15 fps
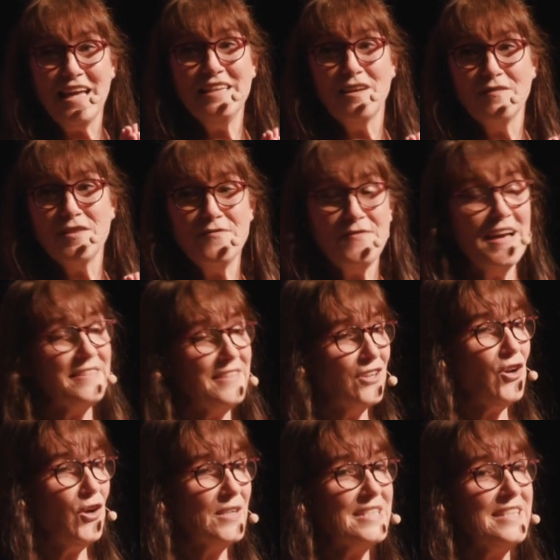love the fact that
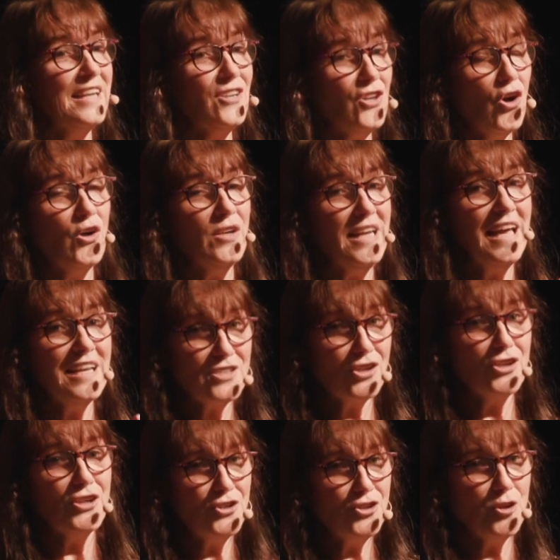God said, God has
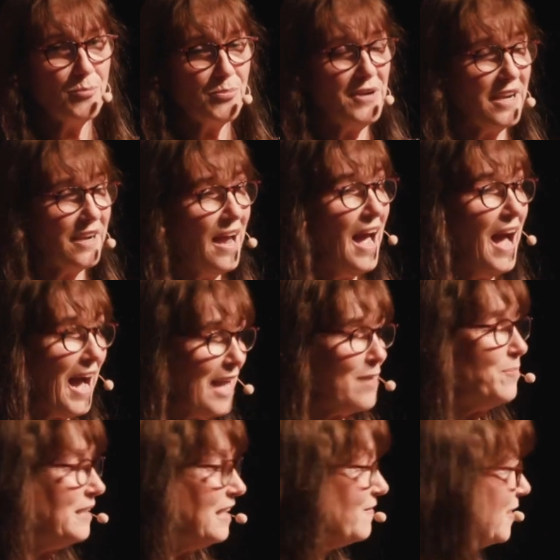heard your prayer. I
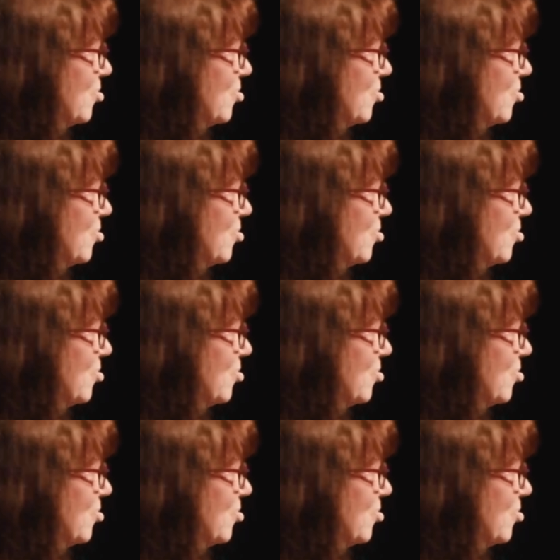believe